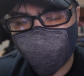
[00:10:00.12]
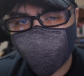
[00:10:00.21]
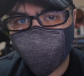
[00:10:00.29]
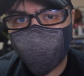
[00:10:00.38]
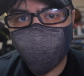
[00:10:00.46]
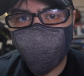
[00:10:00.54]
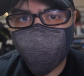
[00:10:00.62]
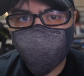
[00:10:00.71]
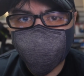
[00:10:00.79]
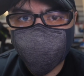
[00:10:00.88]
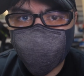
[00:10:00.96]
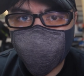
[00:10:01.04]
I think I have to
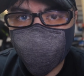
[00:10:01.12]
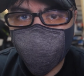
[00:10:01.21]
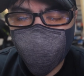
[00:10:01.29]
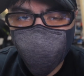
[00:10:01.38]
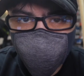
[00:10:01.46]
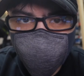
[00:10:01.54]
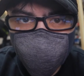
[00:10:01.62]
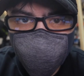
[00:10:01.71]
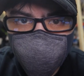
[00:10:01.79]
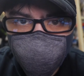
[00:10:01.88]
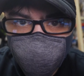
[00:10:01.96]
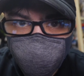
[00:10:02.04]
take the steps in order
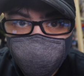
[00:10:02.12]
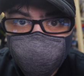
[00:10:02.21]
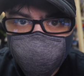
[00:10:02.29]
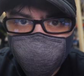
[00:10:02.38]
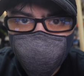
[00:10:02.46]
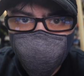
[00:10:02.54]
to address my